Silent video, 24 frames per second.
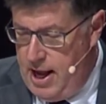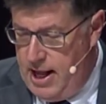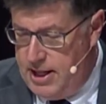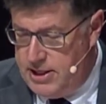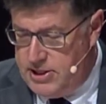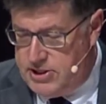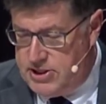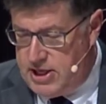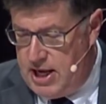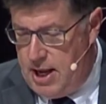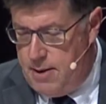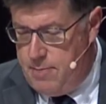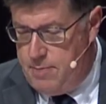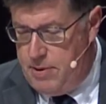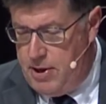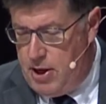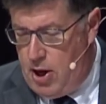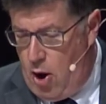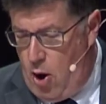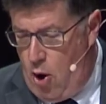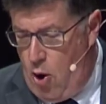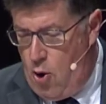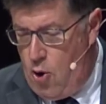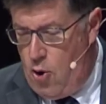and said,
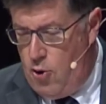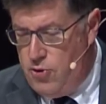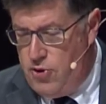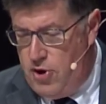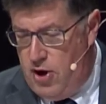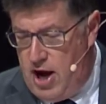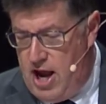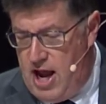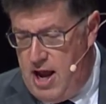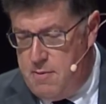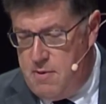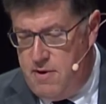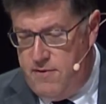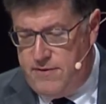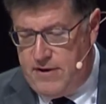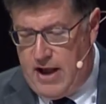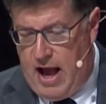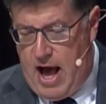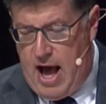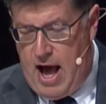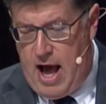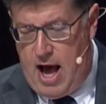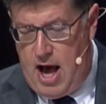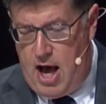Behold, the Lamb of
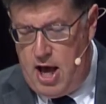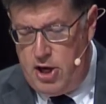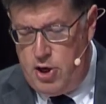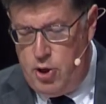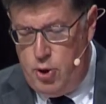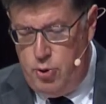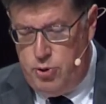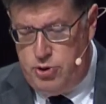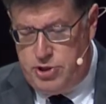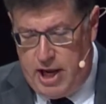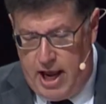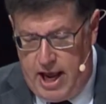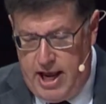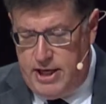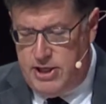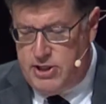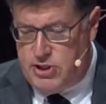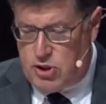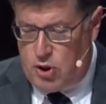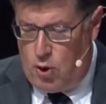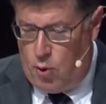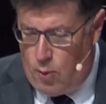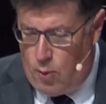God who takes